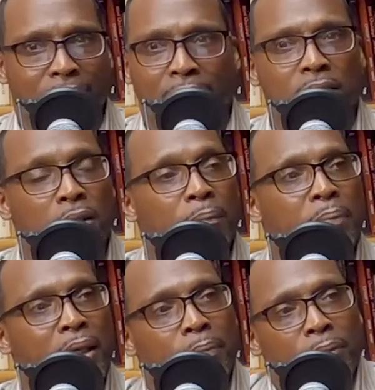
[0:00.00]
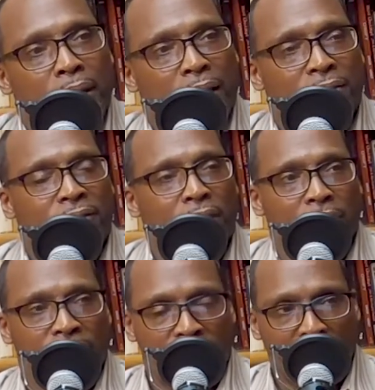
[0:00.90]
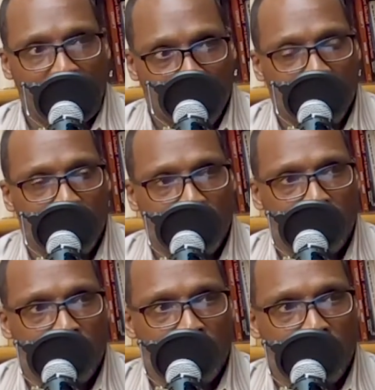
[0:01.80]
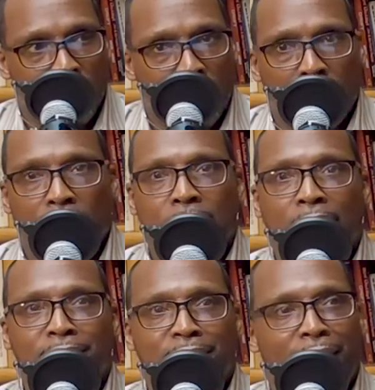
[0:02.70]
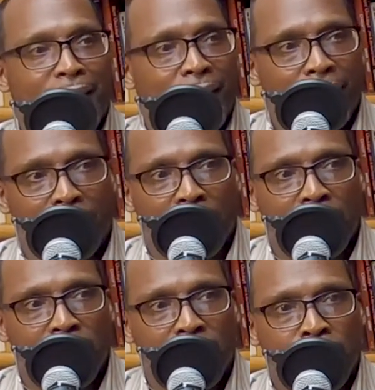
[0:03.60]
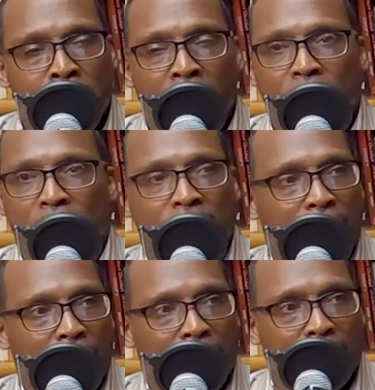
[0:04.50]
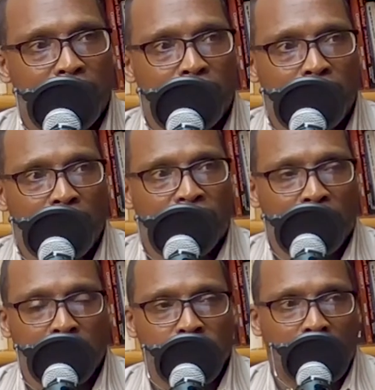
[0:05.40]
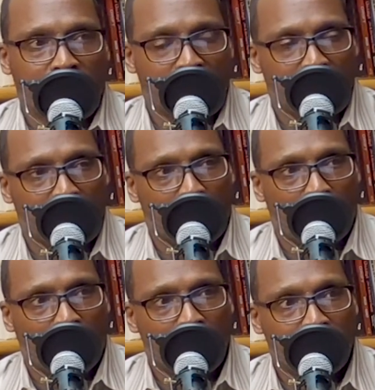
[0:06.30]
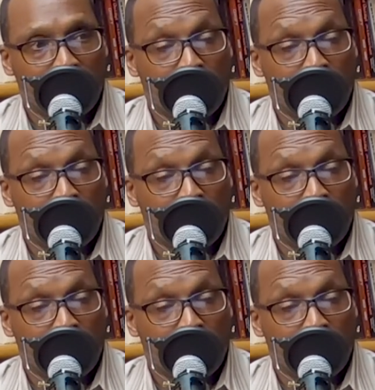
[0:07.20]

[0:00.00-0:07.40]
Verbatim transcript: These are people that are full of fear. That's right. It doesn't take courage to stick a needle full of drugs in your arms.